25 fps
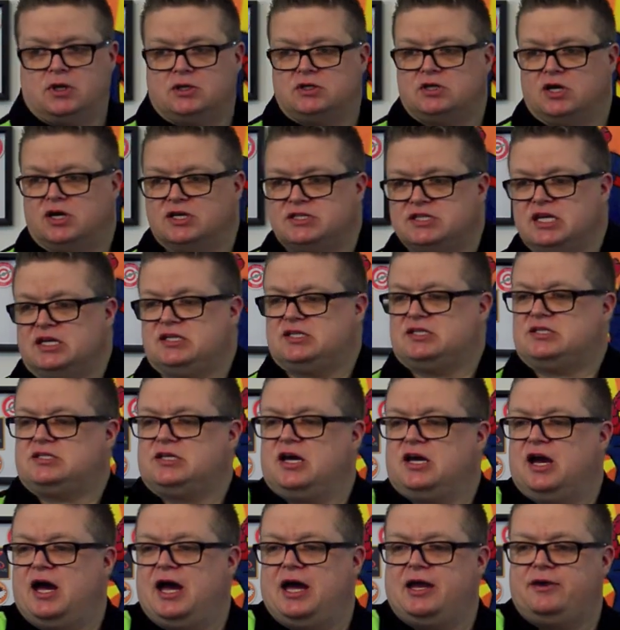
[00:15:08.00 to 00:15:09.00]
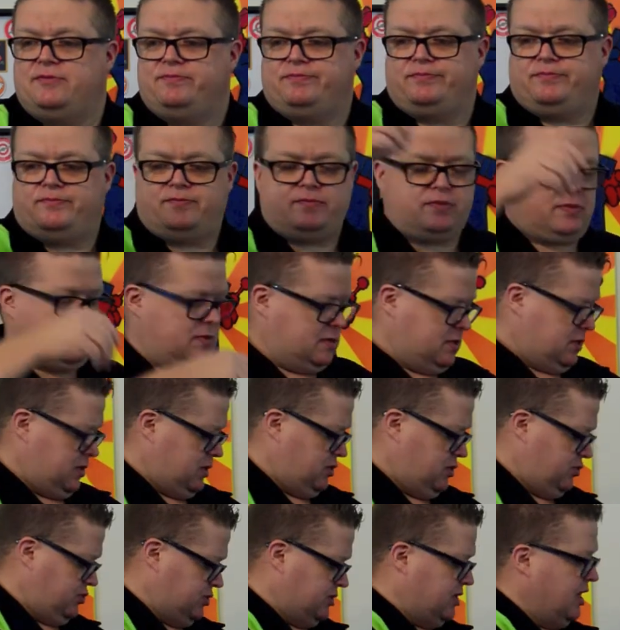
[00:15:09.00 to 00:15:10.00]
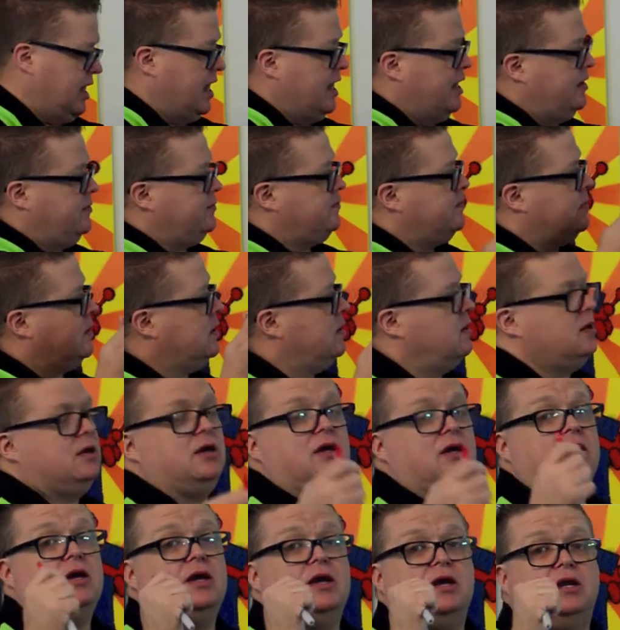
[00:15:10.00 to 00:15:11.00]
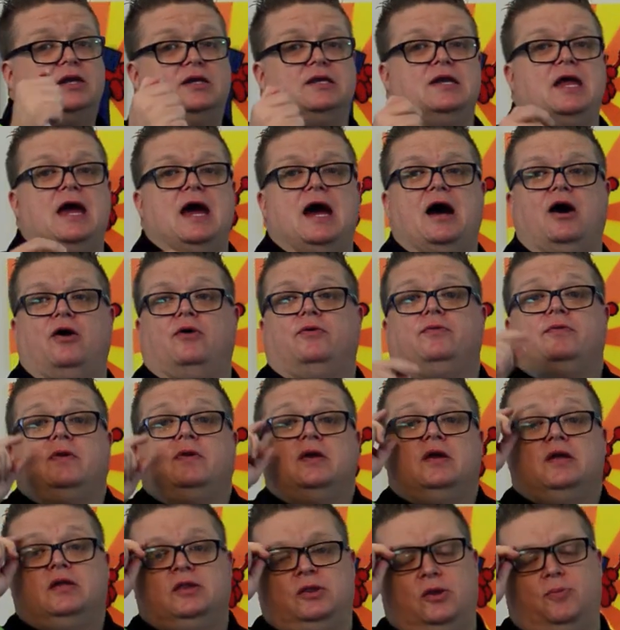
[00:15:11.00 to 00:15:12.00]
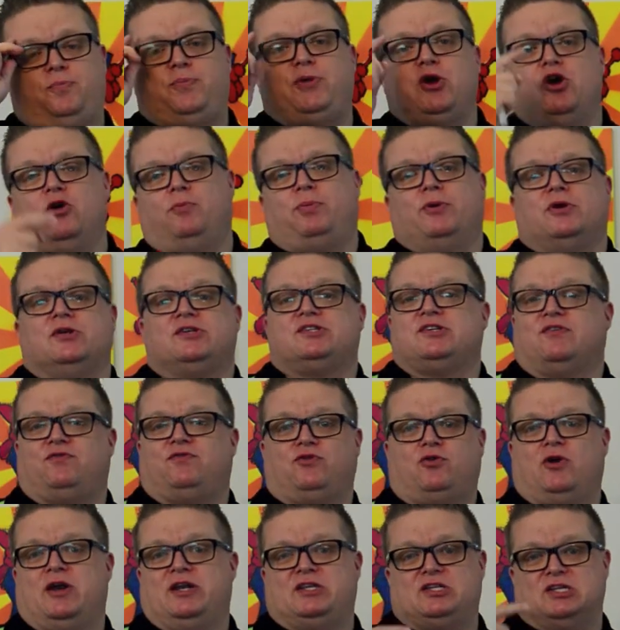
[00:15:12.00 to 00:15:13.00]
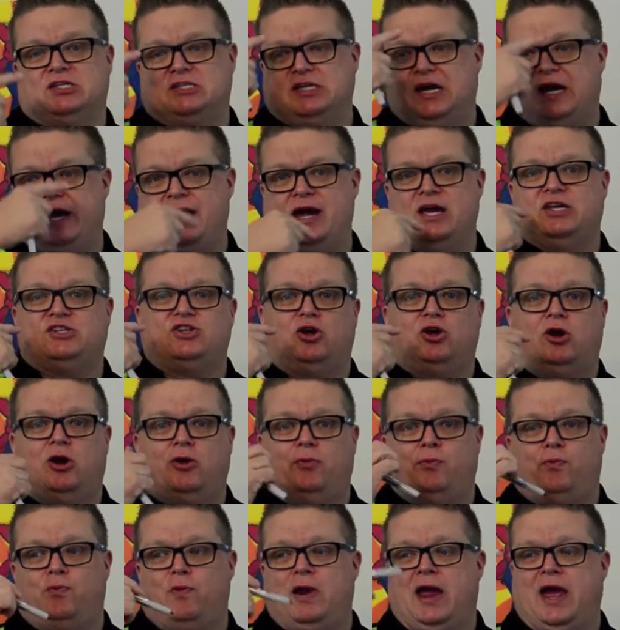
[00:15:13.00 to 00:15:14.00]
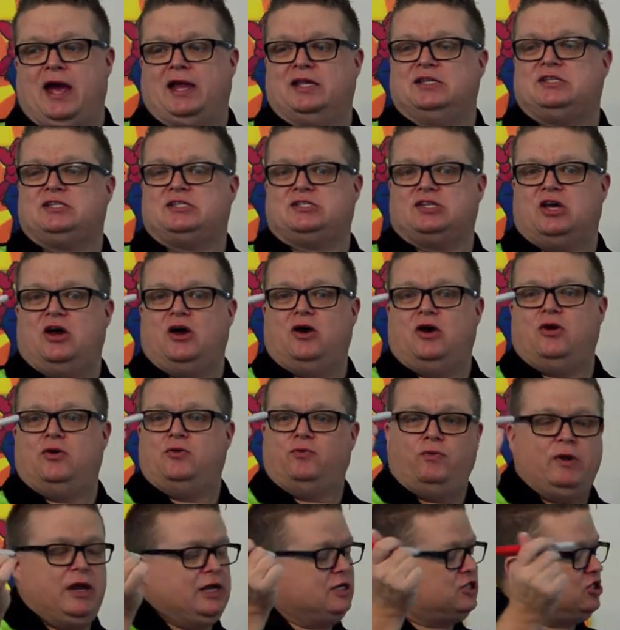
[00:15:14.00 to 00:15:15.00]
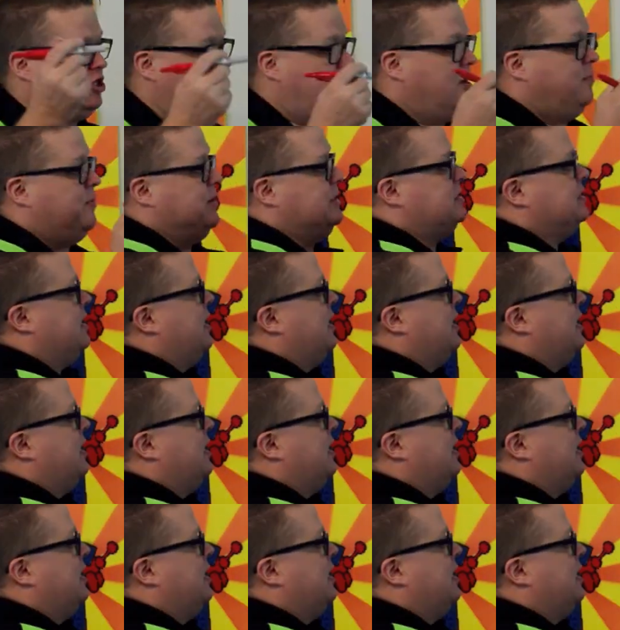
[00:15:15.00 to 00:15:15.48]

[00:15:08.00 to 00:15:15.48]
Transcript: Toss that to Scott. Thank you, Scott. Now, the pupils of Grinch's eyes are red, so red Sharpie